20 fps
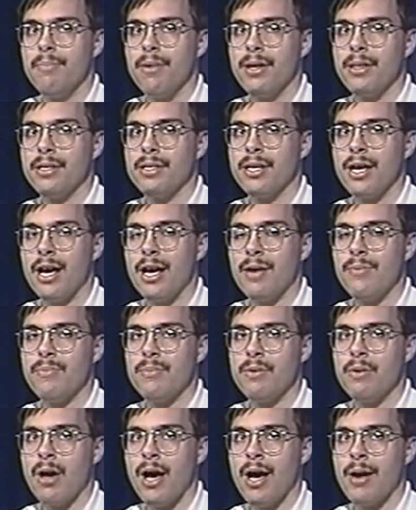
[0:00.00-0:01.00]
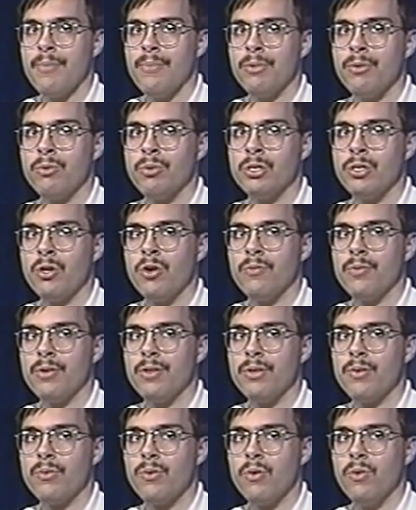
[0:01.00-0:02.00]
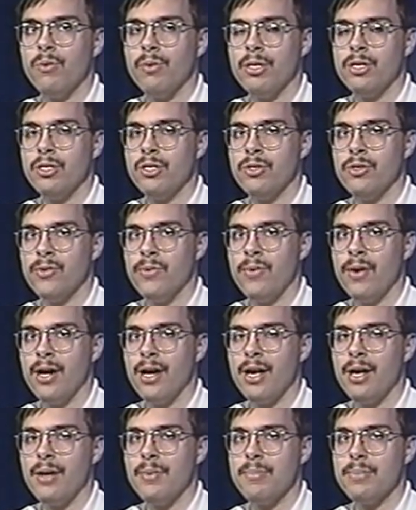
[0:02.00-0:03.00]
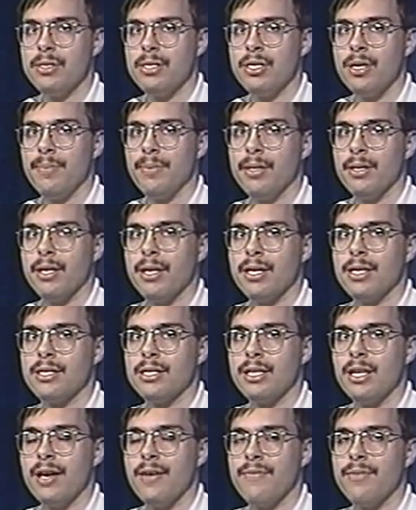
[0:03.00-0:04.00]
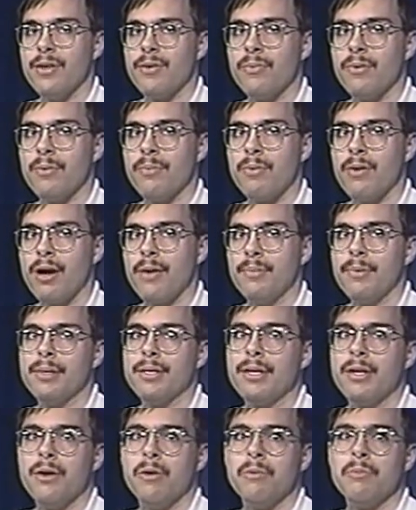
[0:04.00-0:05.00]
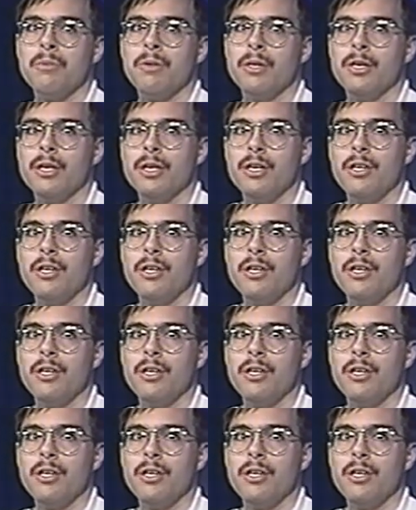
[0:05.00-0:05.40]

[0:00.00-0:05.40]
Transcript: By the time it was over, there were only two shipping lines left that were privately owned.